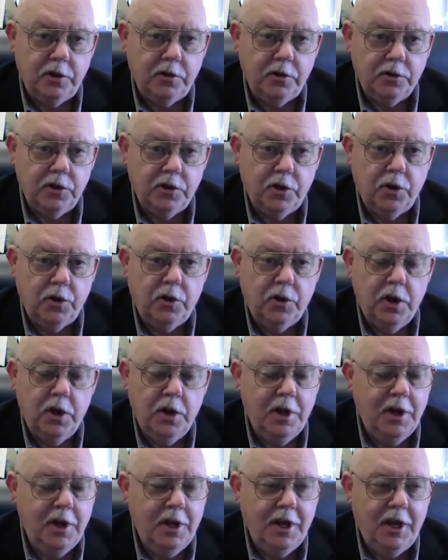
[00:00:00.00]
So,
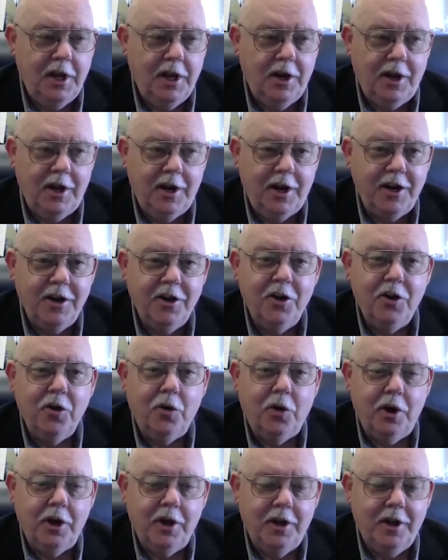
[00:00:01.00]
yeah, and I
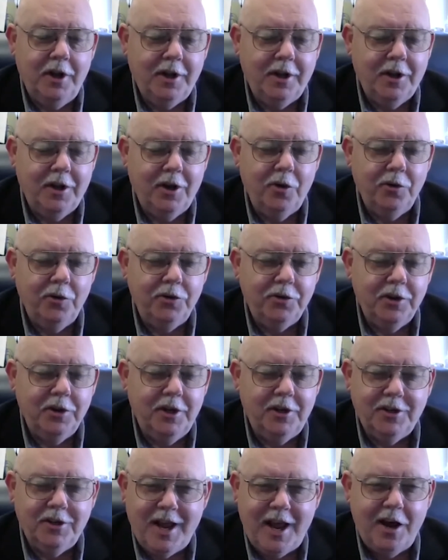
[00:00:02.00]
know
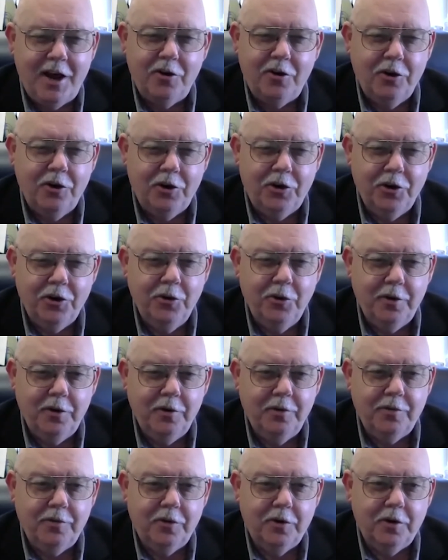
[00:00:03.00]
it's
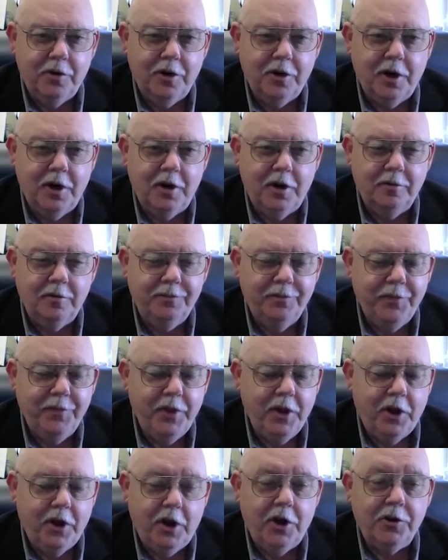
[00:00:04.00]
counterintuitive for
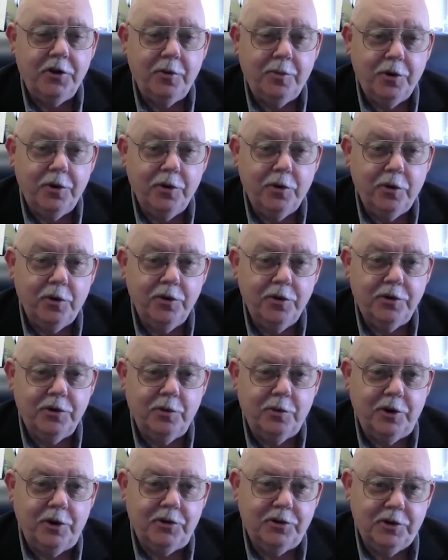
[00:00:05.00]
entrepreneurs to
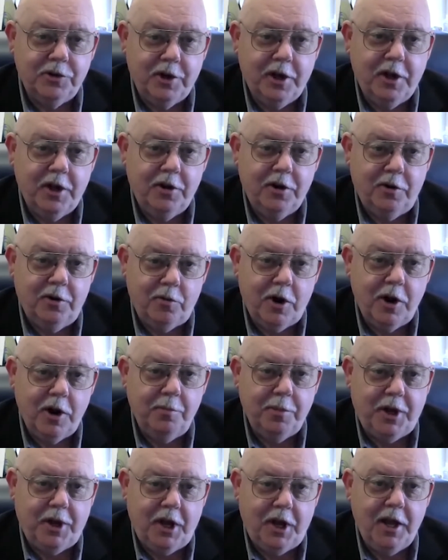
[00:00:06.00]
want to sit down and write
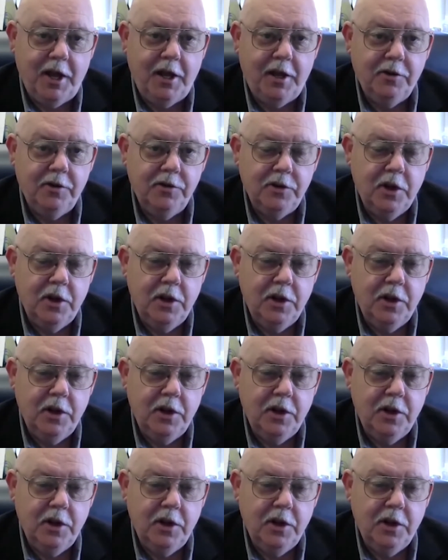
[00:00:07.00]
plans.